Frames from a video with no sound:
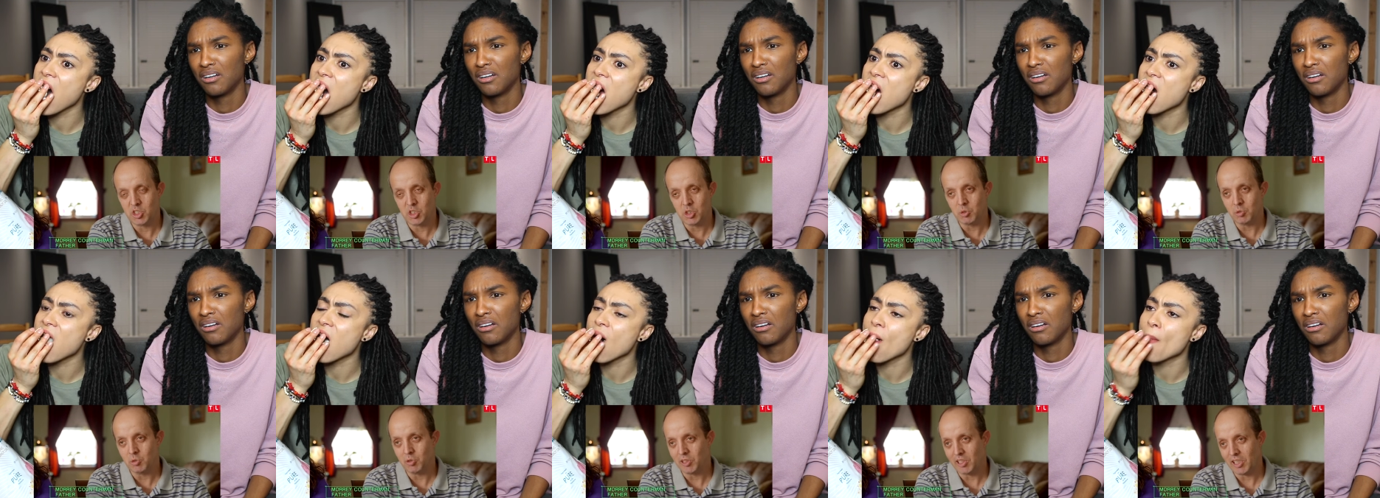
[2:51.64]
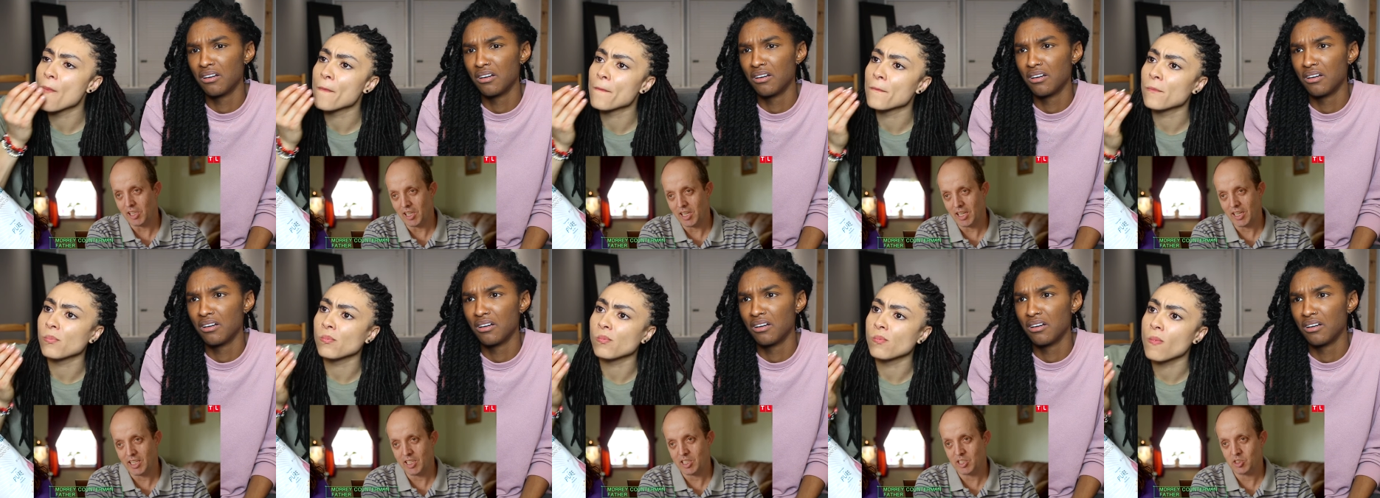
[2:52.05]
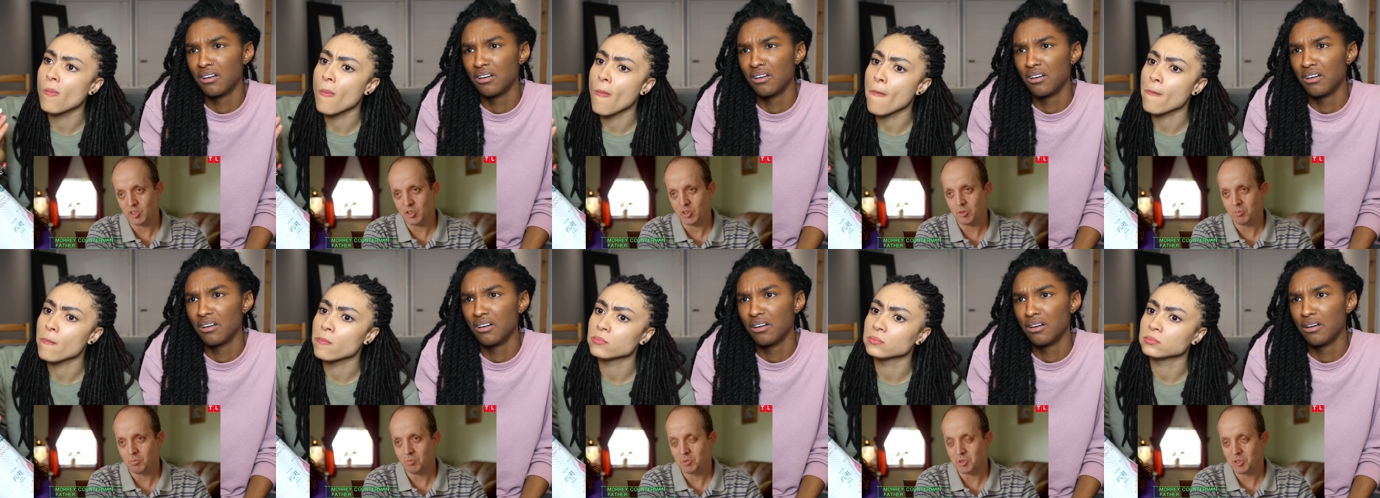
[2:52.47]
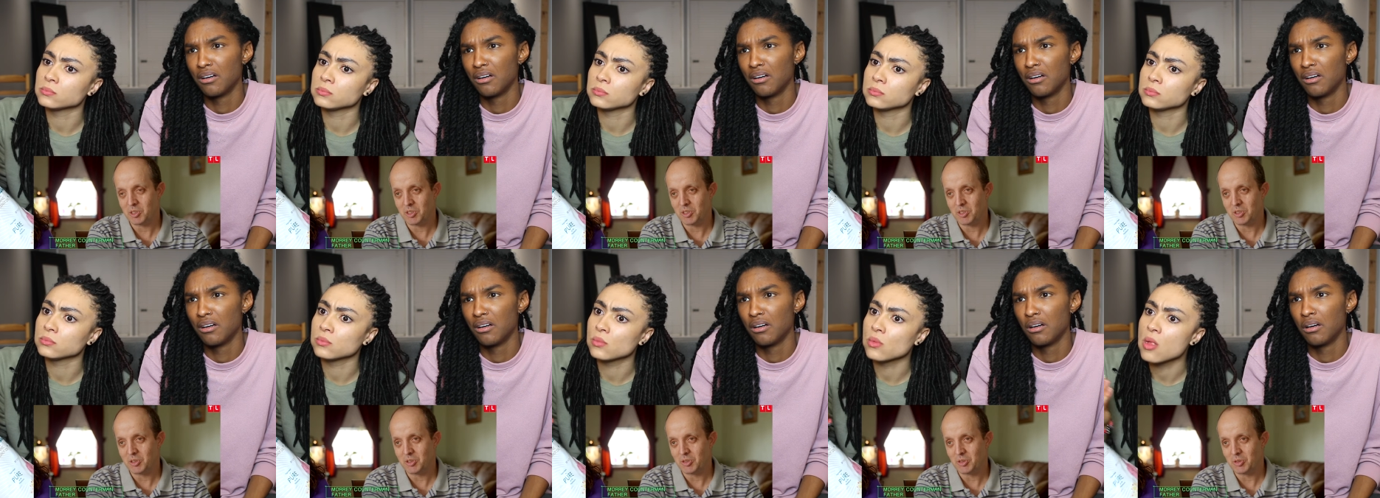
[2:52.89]
Speaker 1: she really likes them,
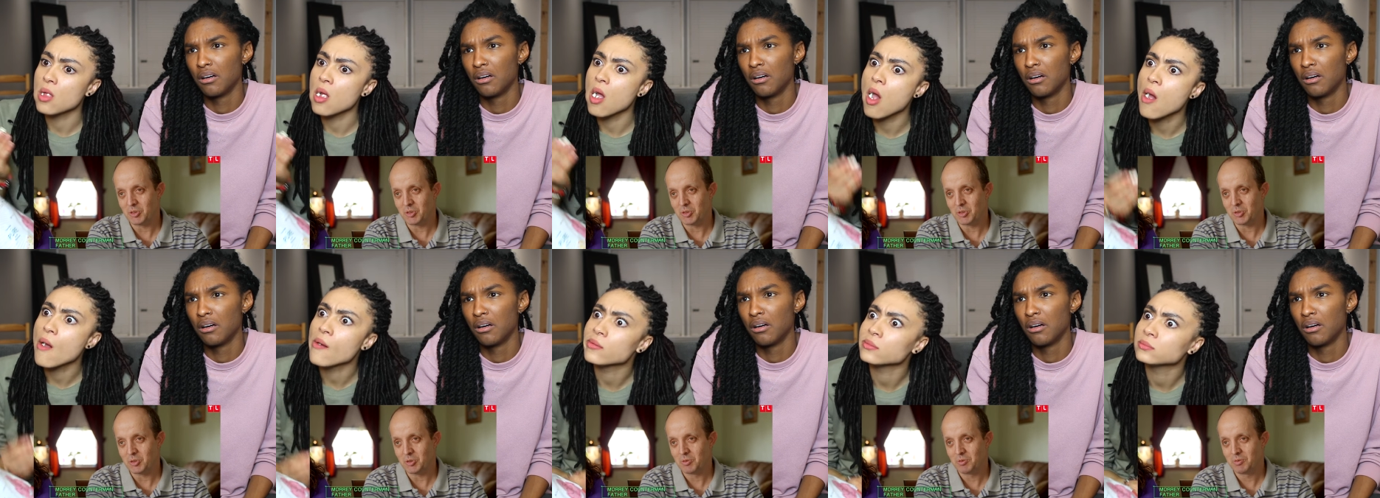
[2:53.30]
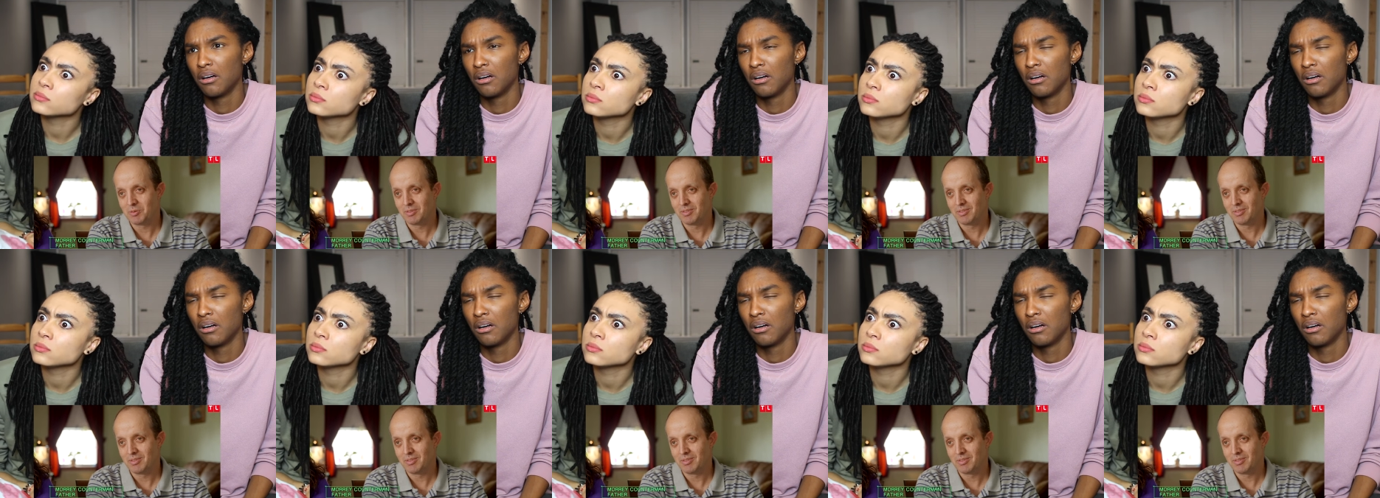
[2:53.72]
so.